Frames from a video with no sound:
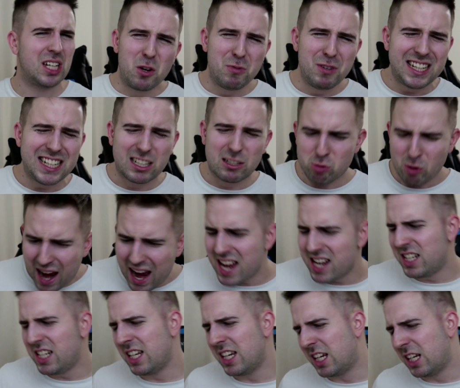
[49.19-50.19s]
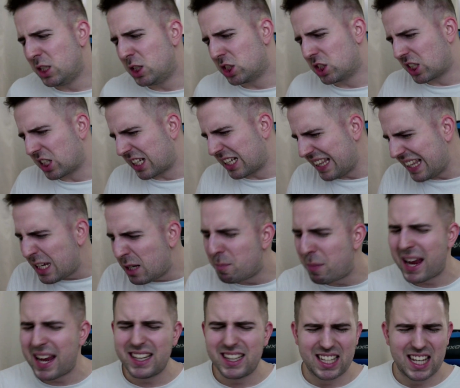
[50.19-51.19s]
really grinding his
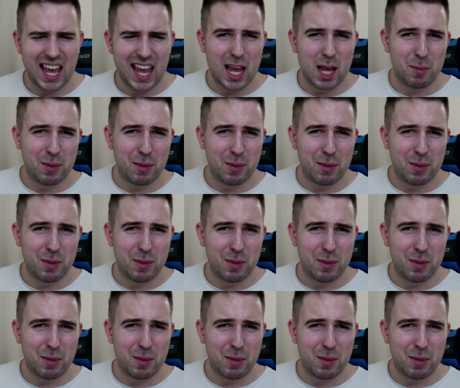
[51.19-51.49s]
clickbait game.